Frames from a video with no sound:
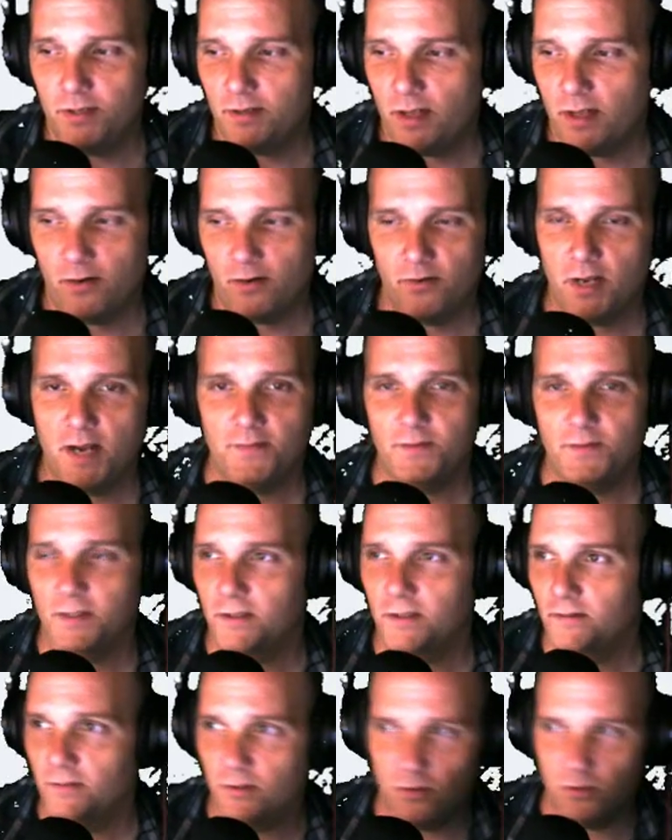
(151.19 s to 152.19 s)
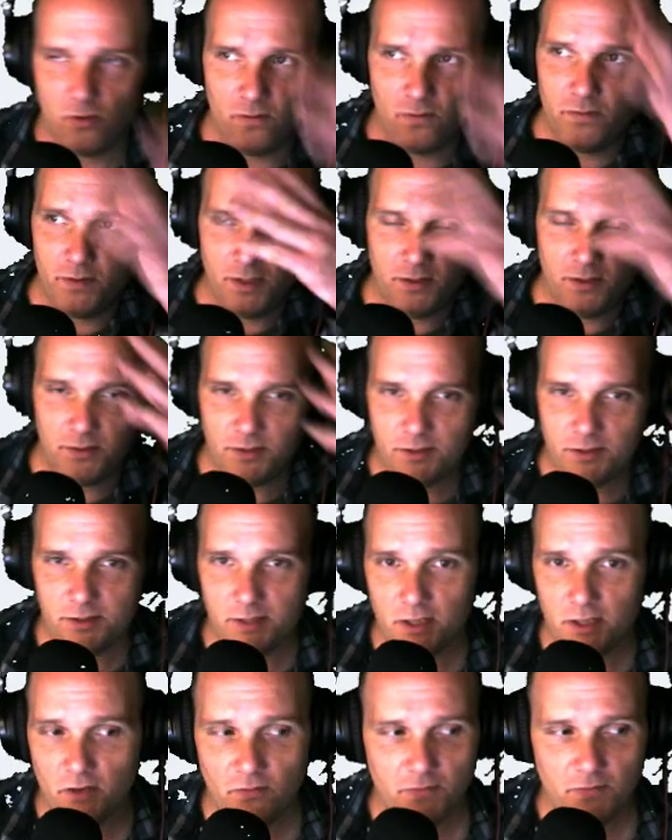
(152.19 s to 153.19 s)
I don't have to go over there to the
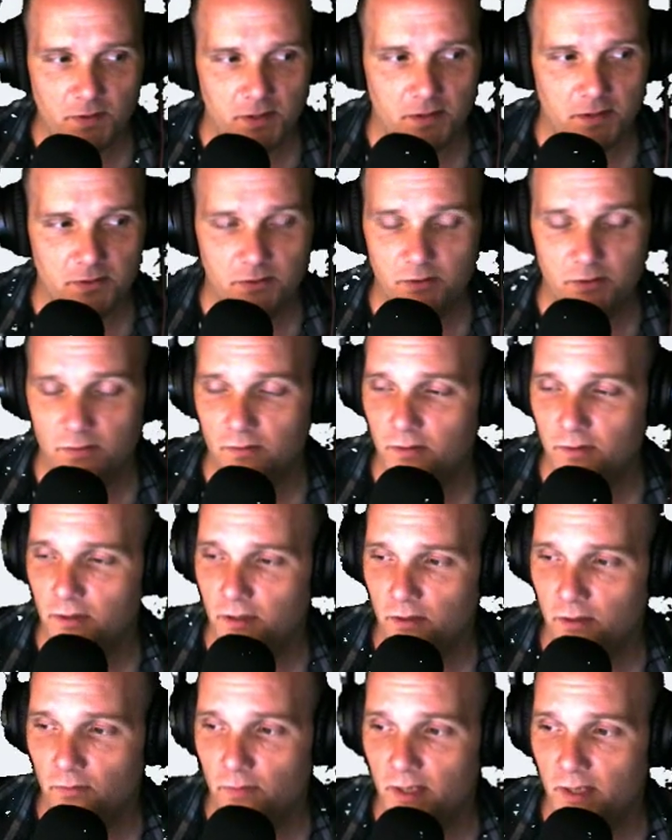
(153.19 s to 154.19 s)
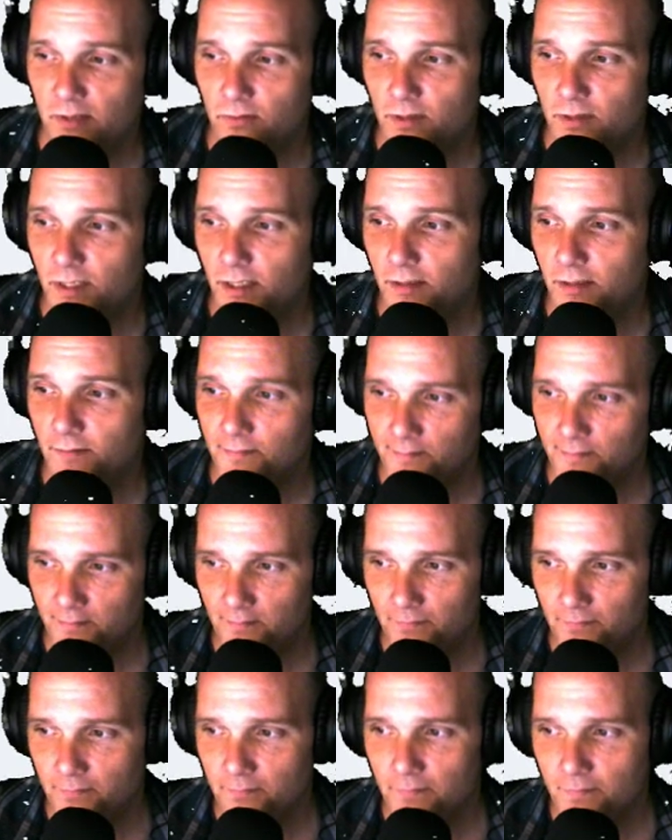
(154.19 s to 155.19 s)
shelf and mess with it.
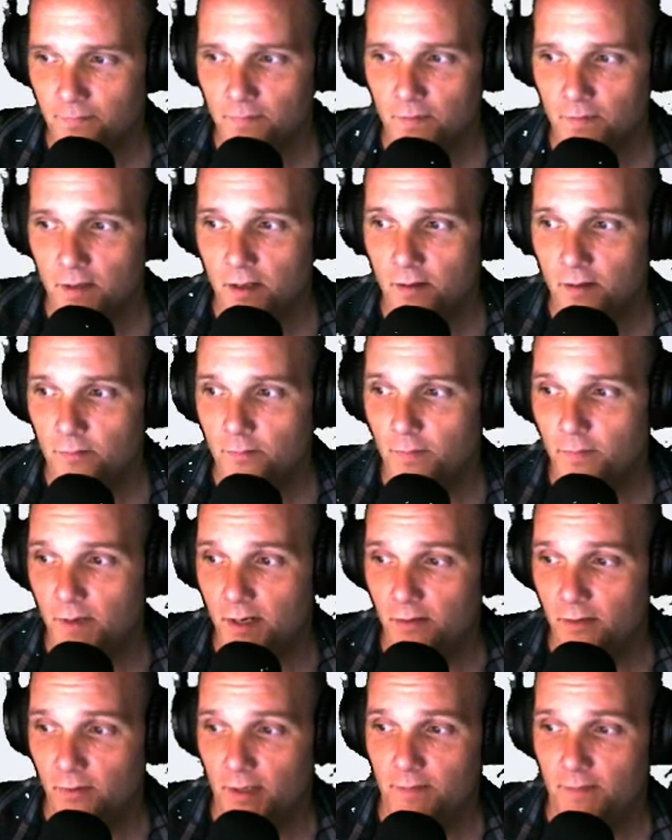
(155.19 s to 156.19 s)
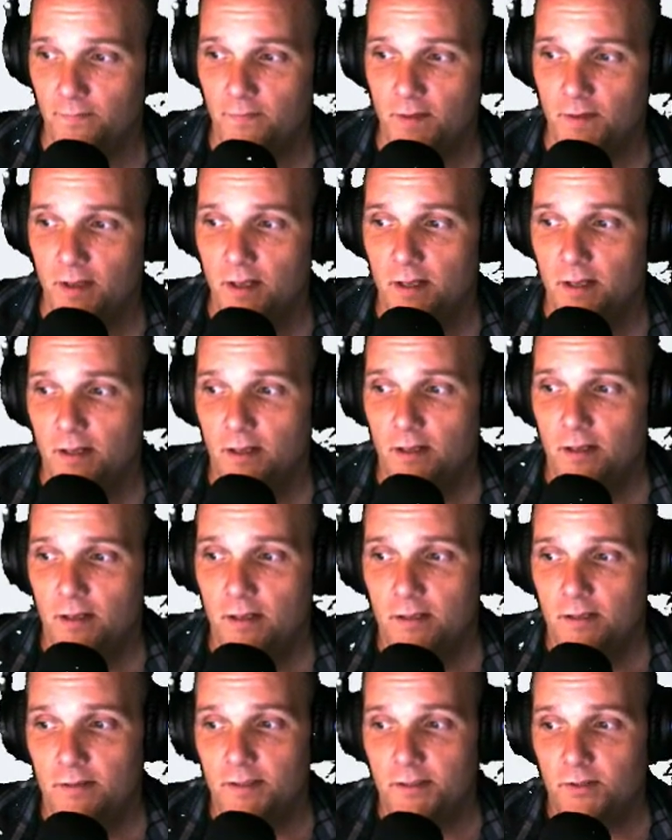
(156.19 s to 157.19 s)
But anyway,
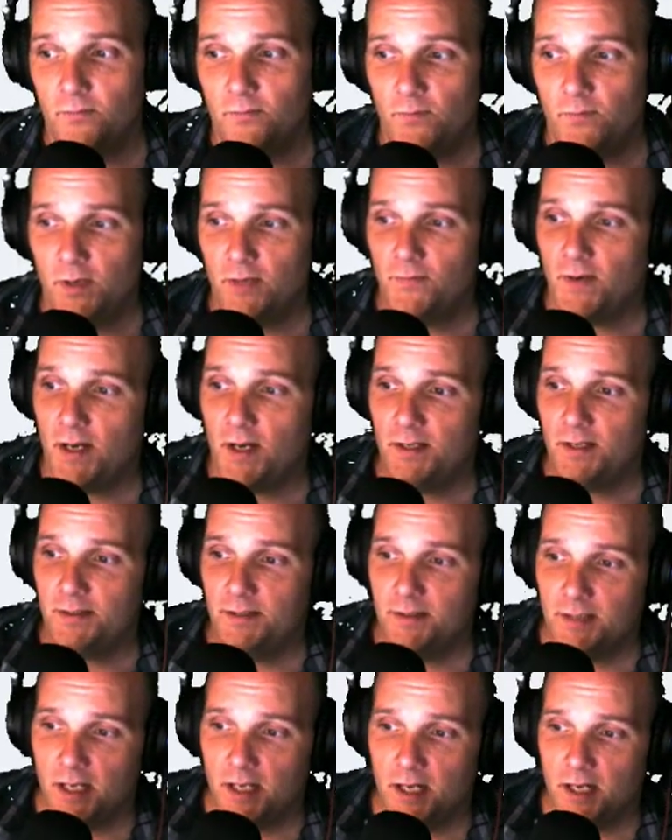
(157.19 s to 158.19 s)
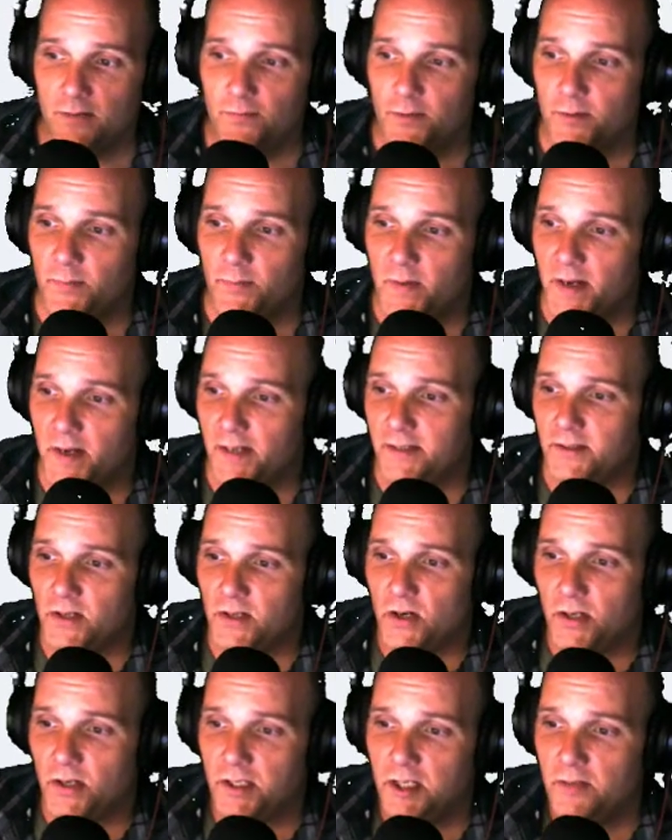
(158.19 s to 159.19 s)
this config file is designed for the Pi-Star
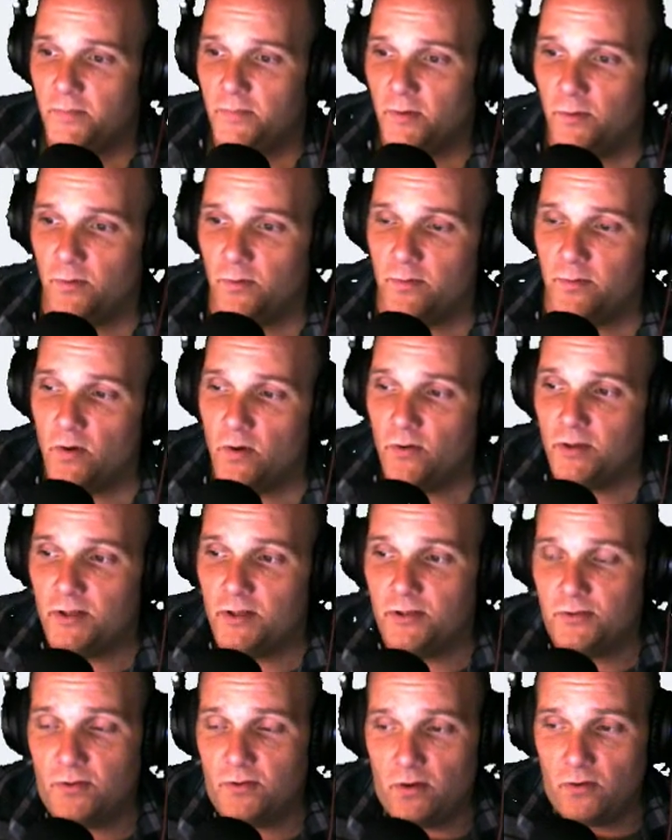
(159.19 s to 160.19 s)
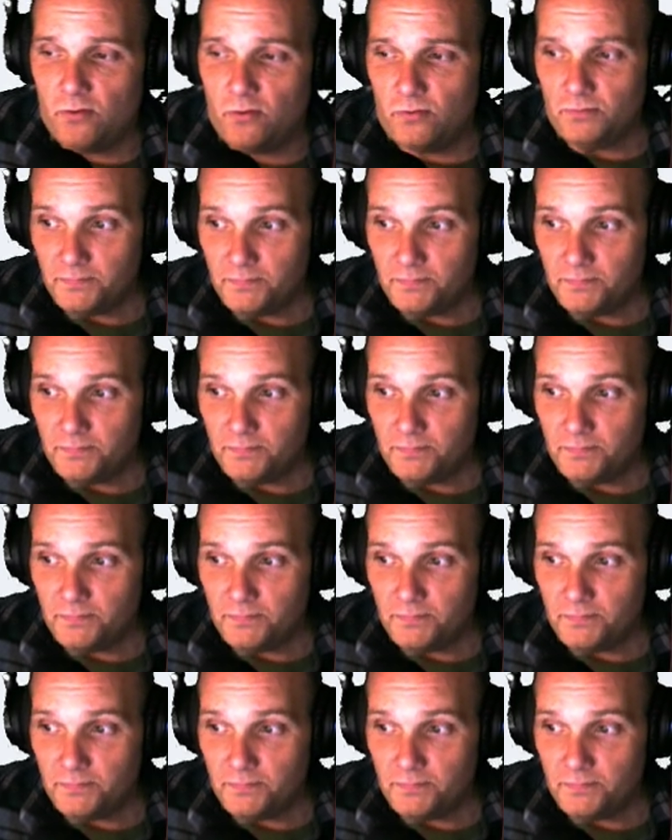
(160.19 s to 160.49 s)
Keeper remote control.